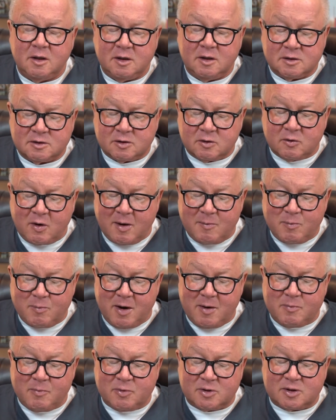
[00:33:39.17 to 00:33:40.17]
So I'd
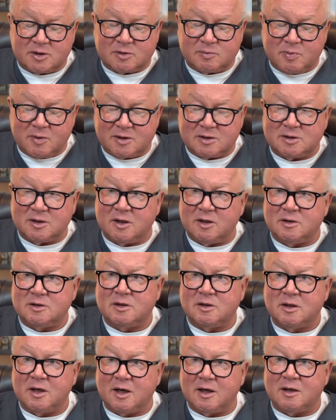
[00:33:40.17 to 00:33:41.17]
probably put this patient on
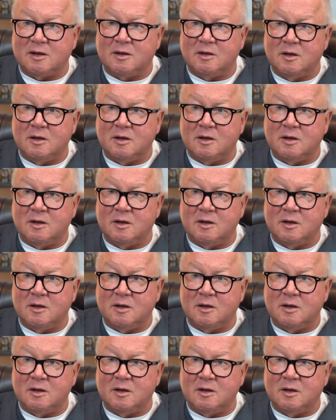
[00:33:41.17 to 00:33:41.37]
like